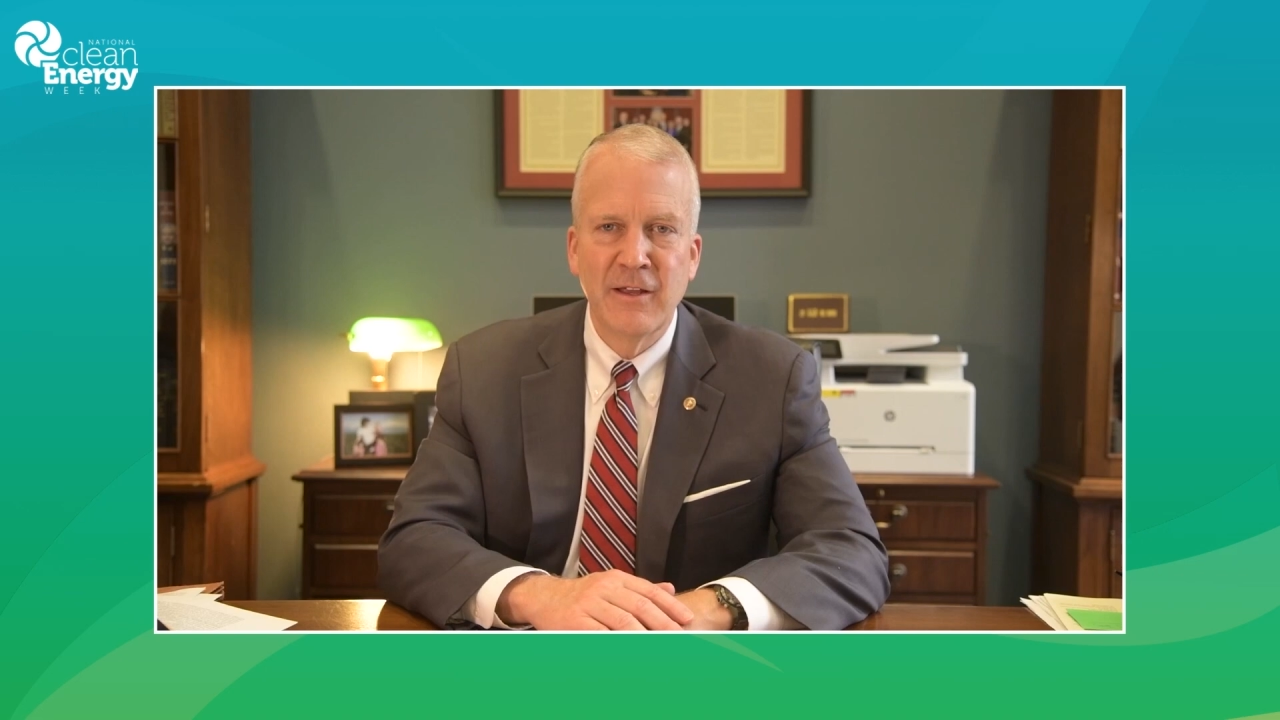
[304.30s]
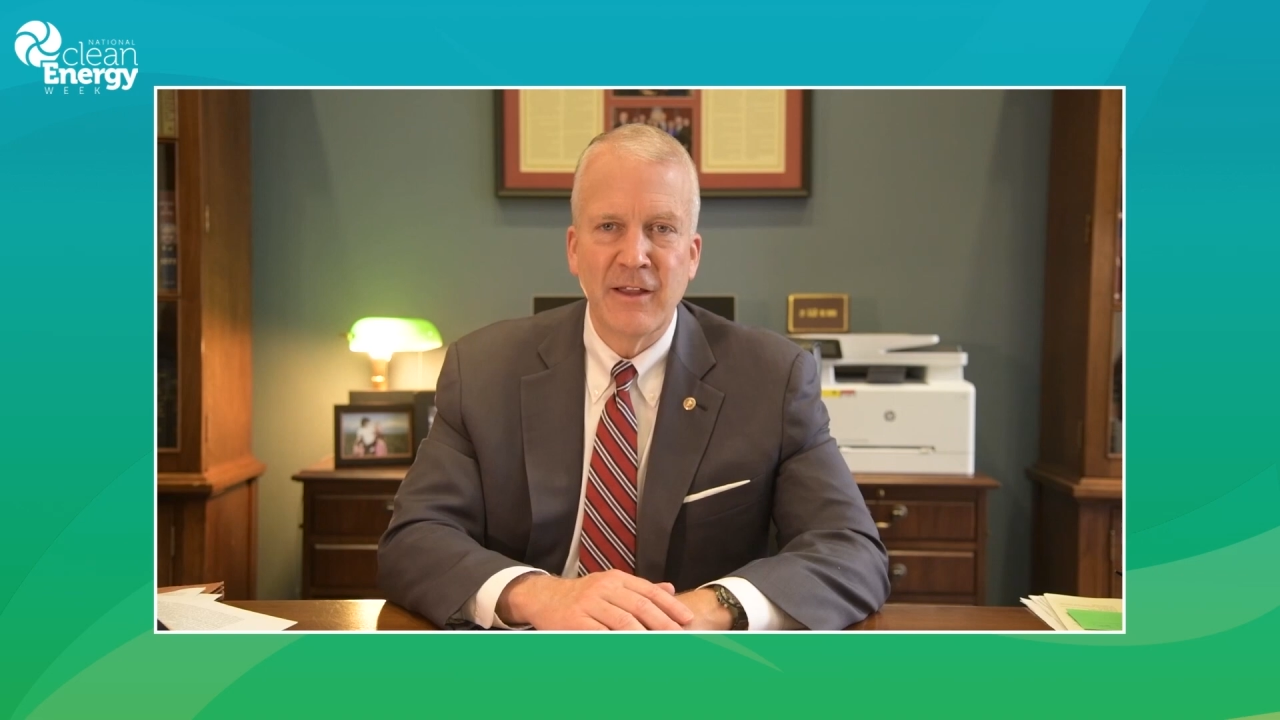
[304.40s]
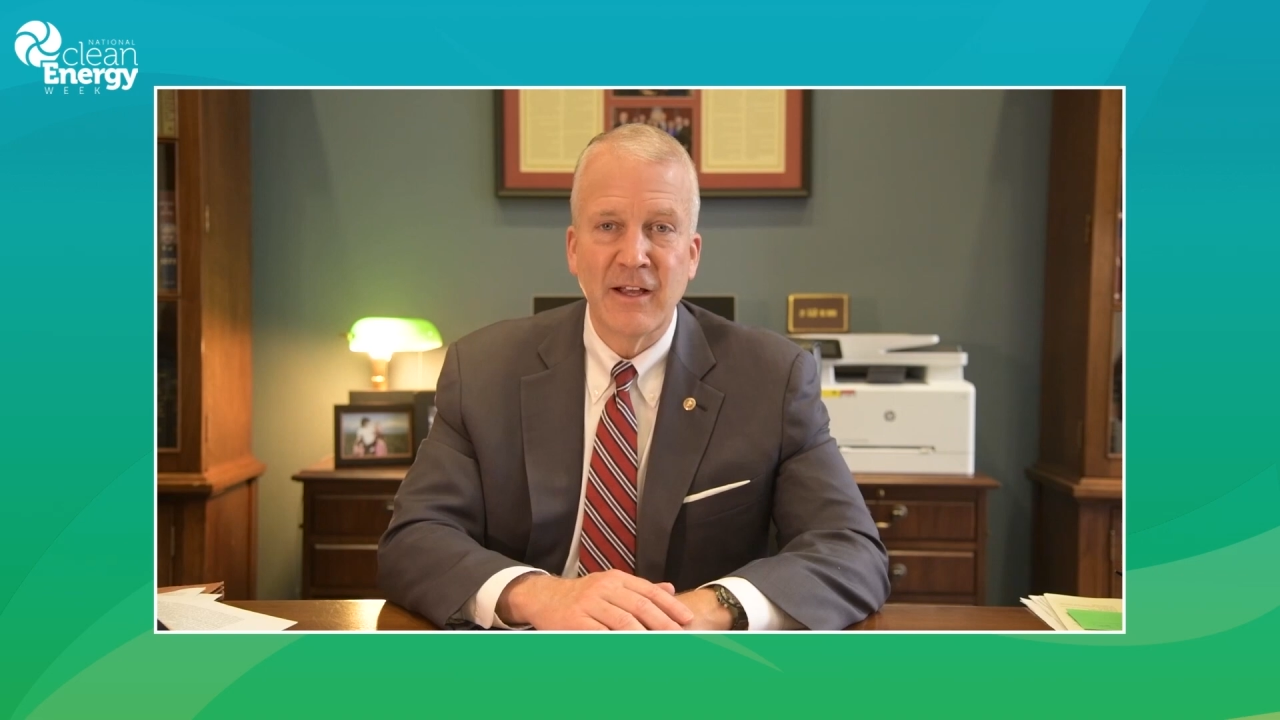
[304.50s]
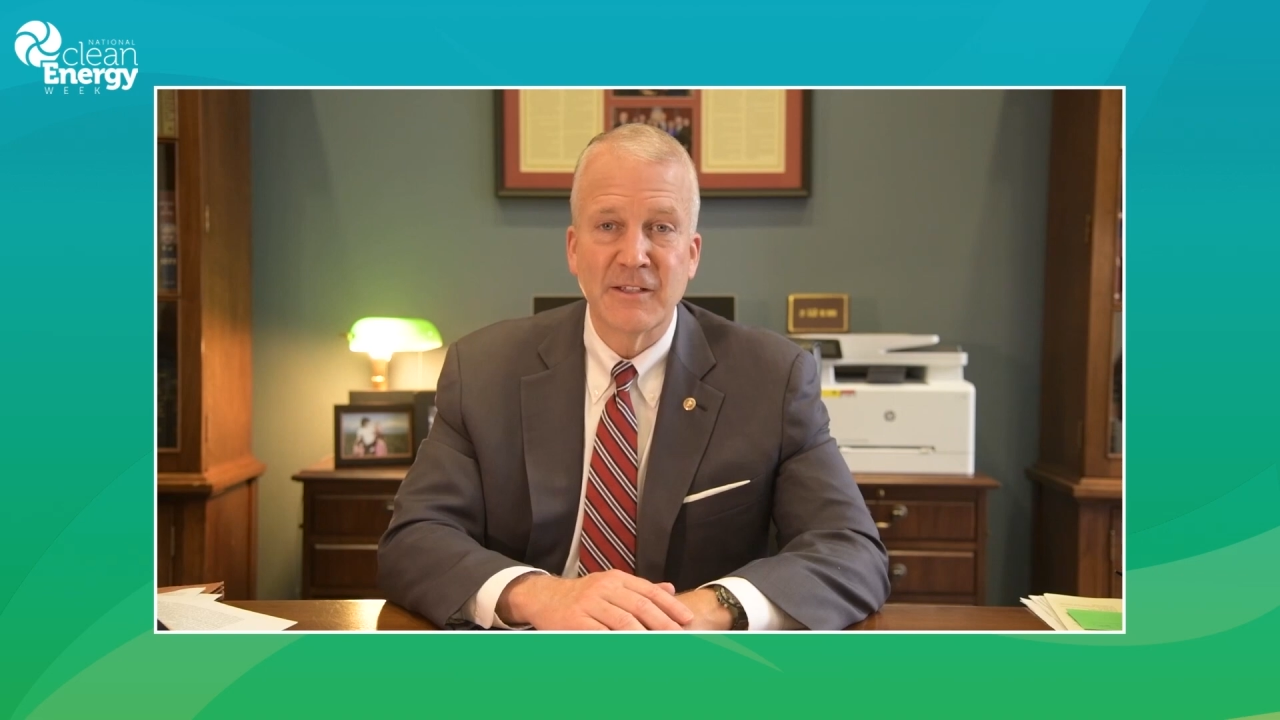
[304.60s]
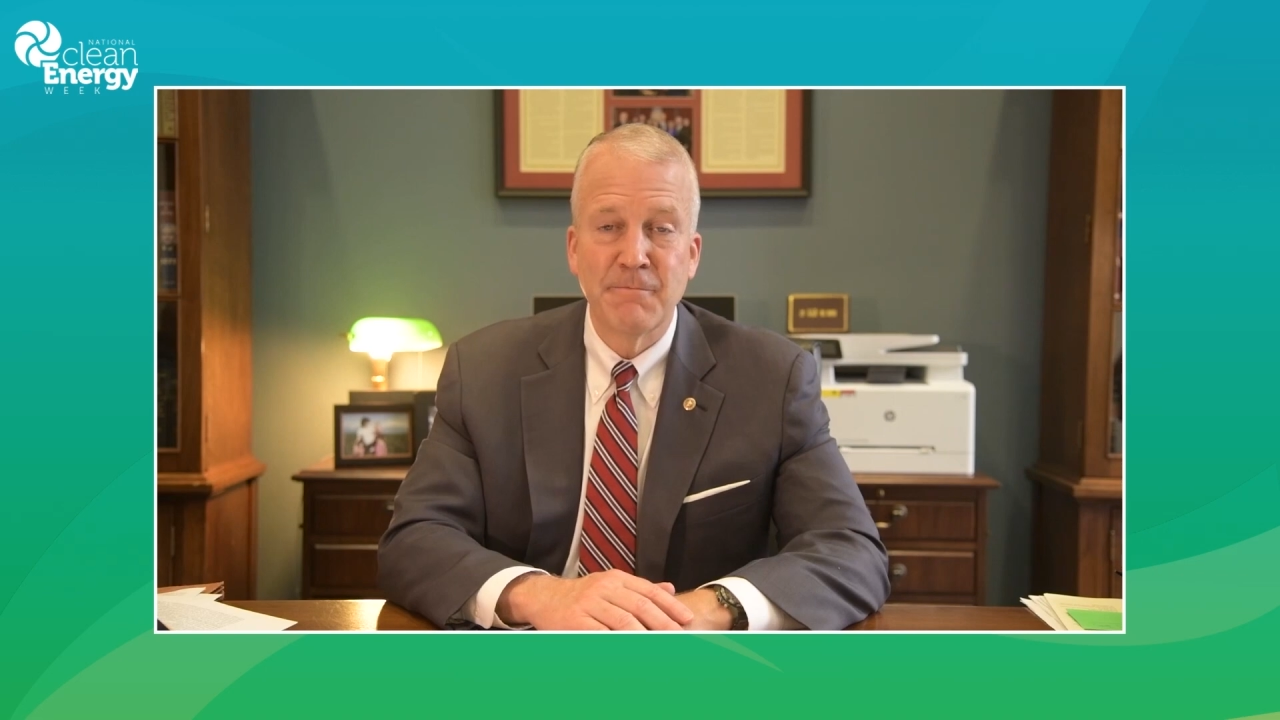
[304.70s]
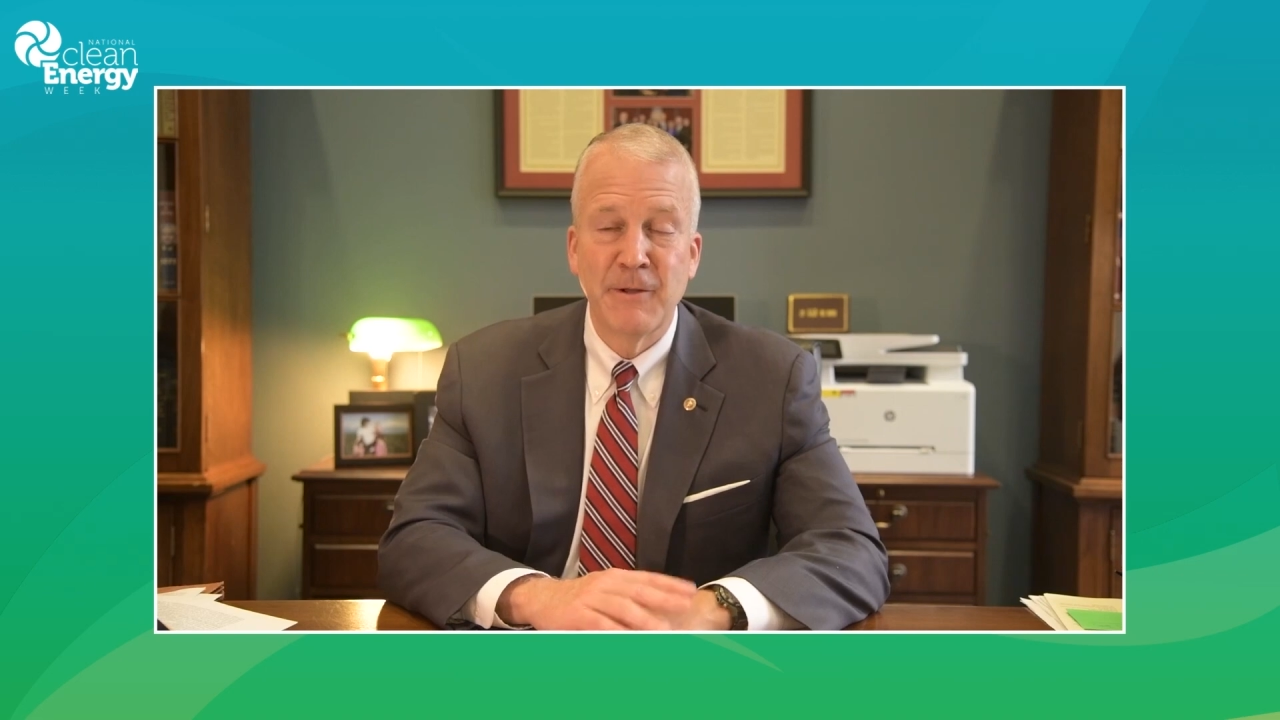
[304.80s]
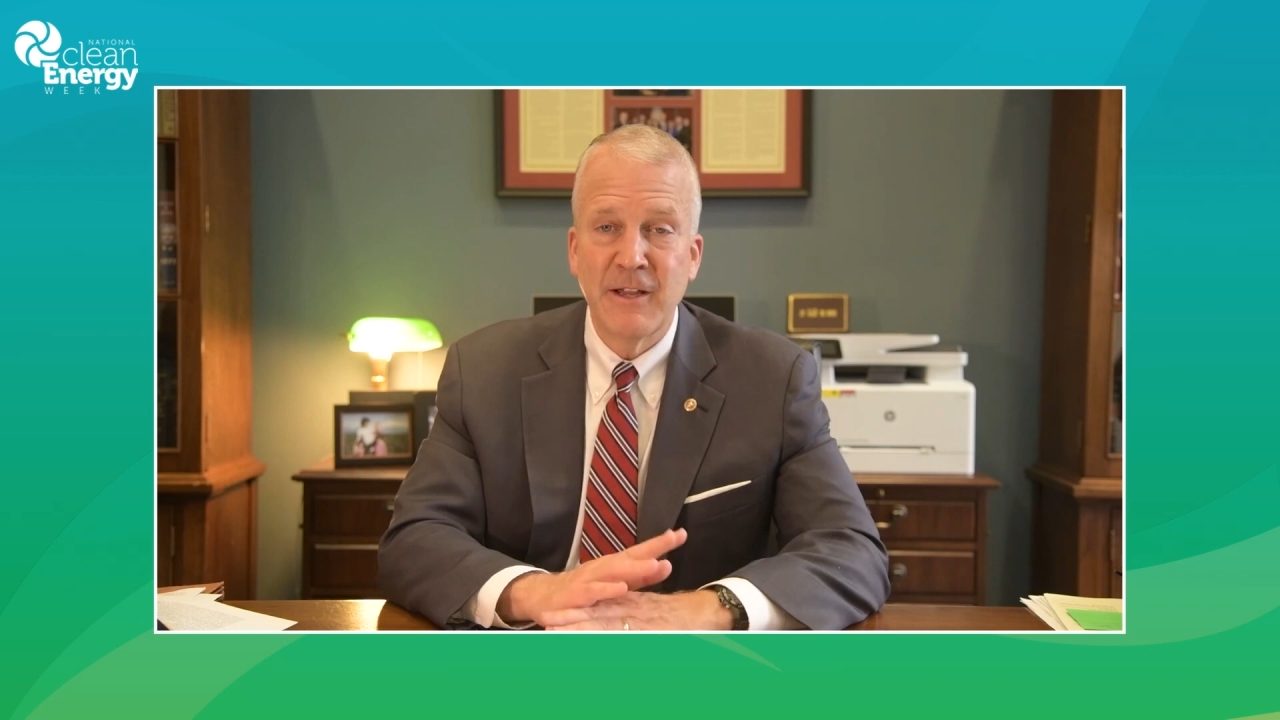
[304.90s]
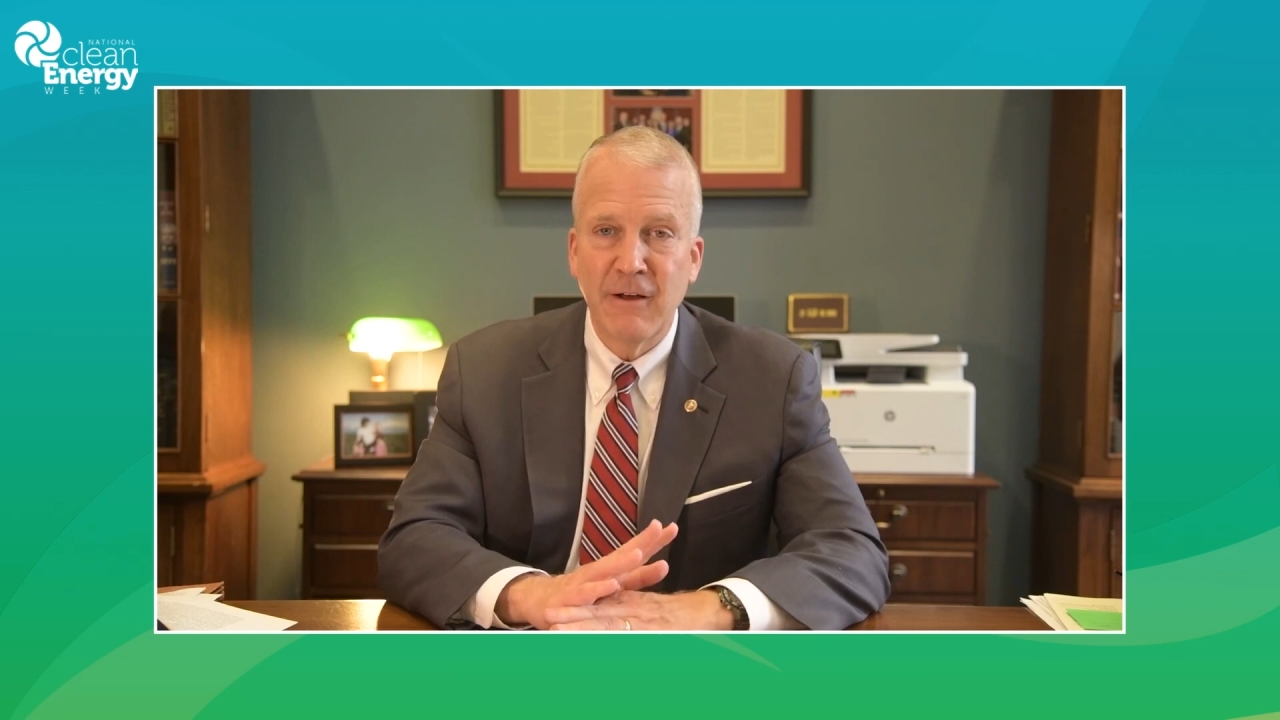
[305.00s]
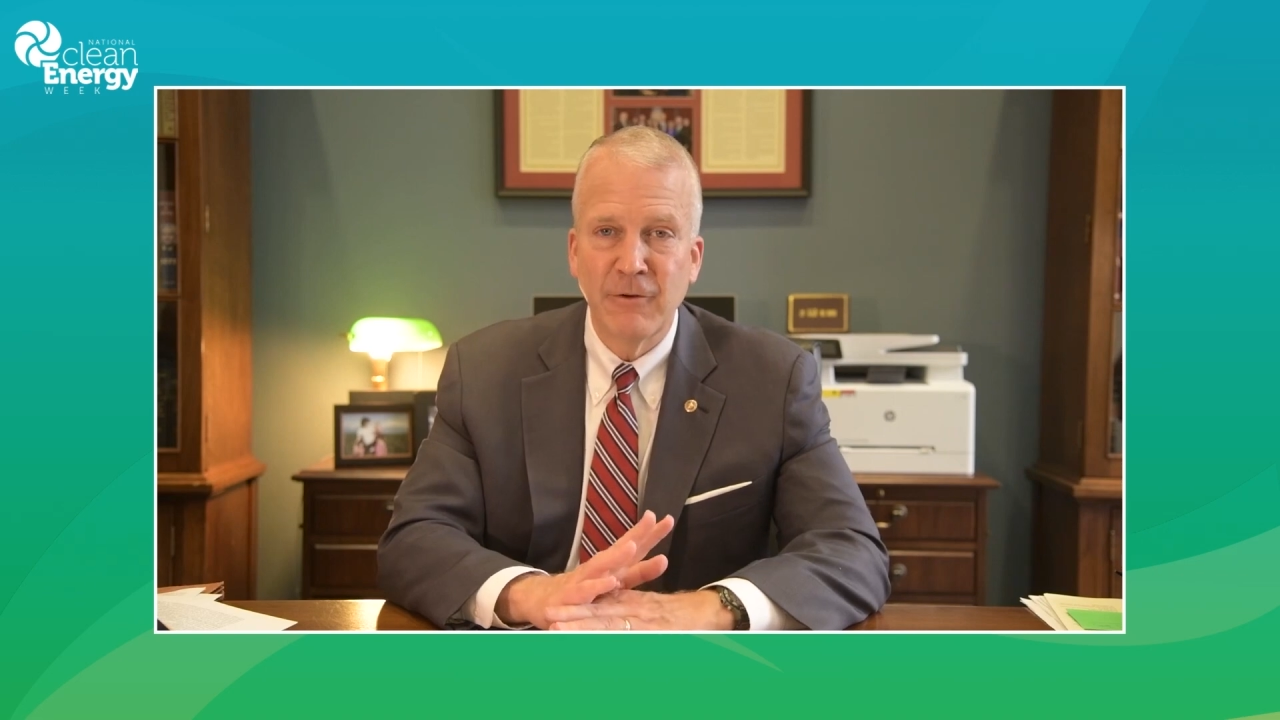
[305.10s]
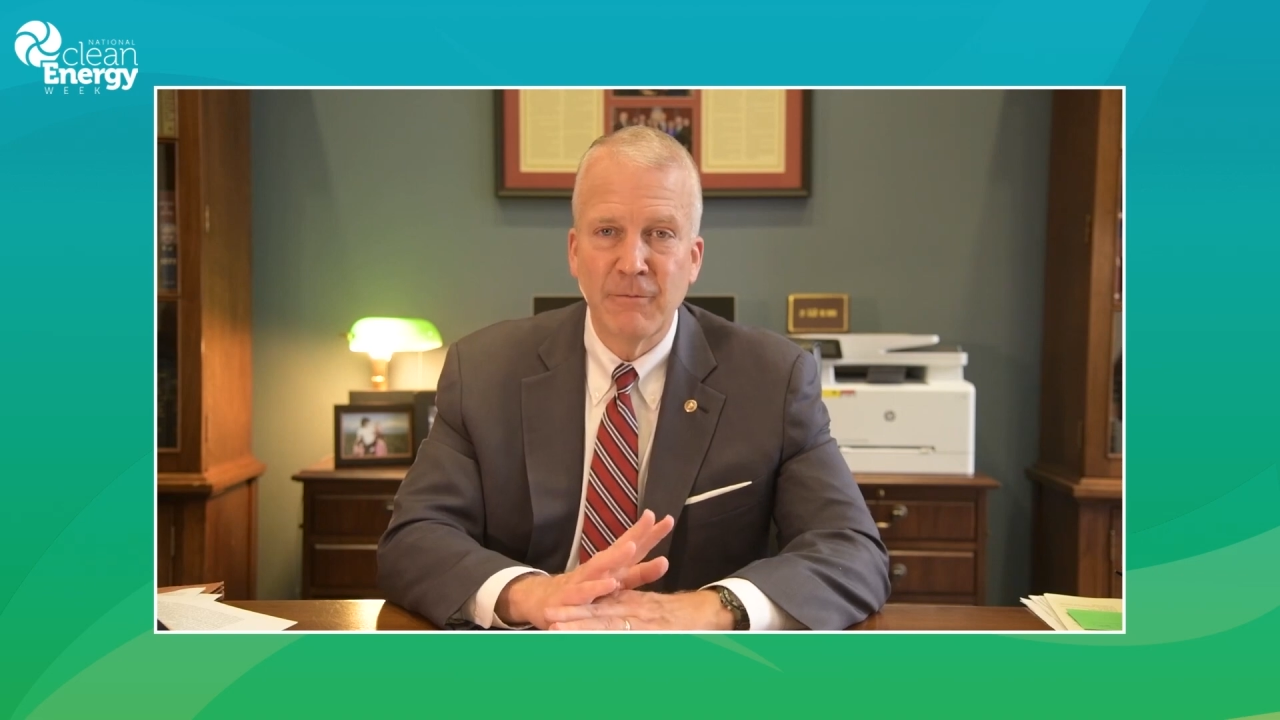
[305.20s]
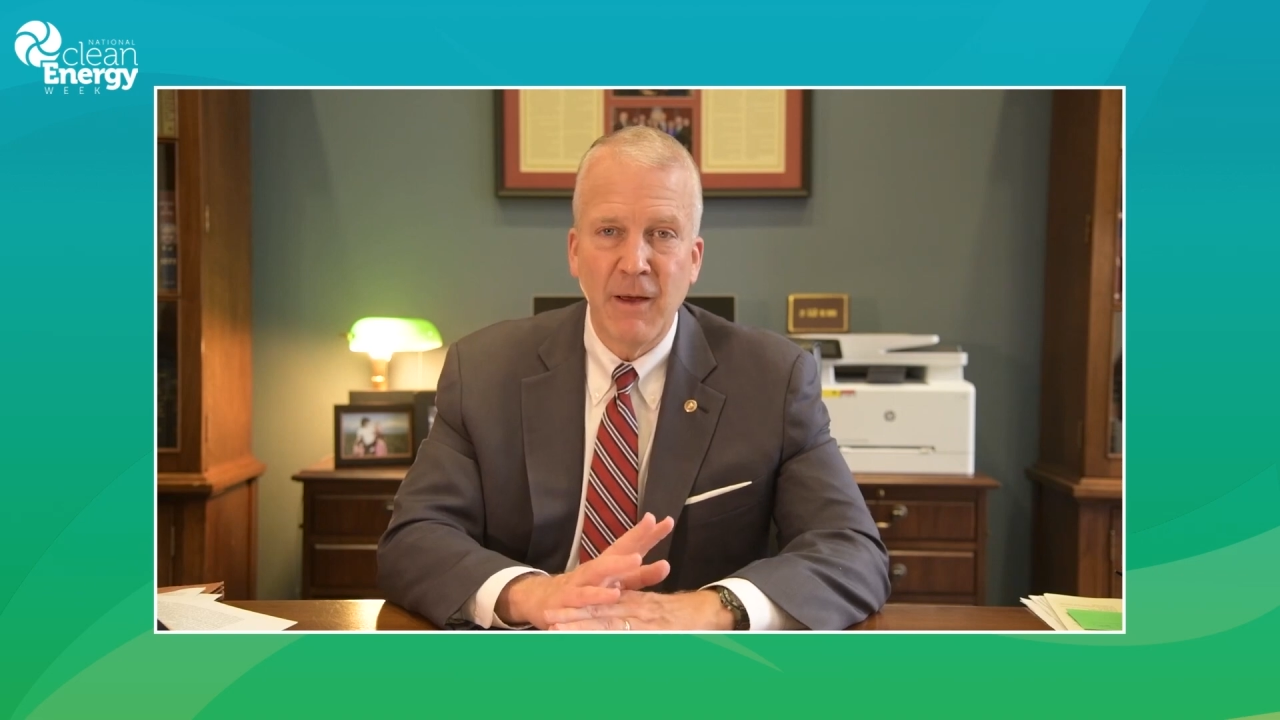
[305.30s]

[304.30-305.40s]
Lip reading: that's bedeviled